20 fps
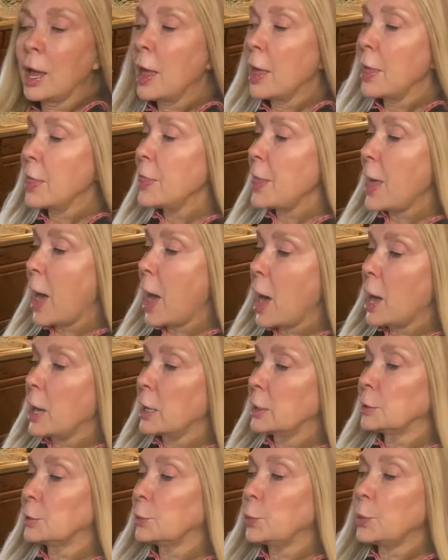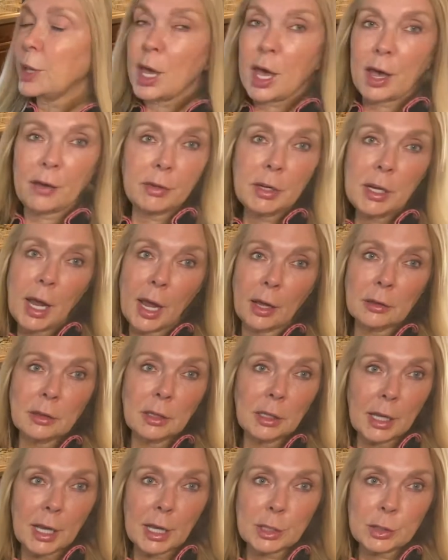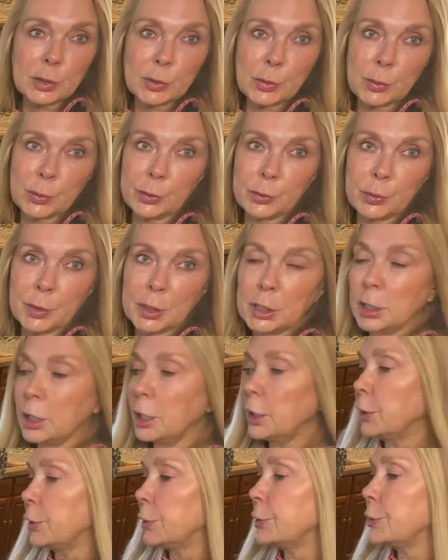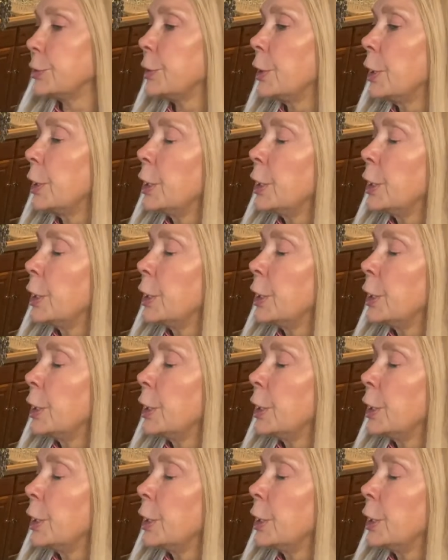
that we haven't had in the last 2 or 3 years.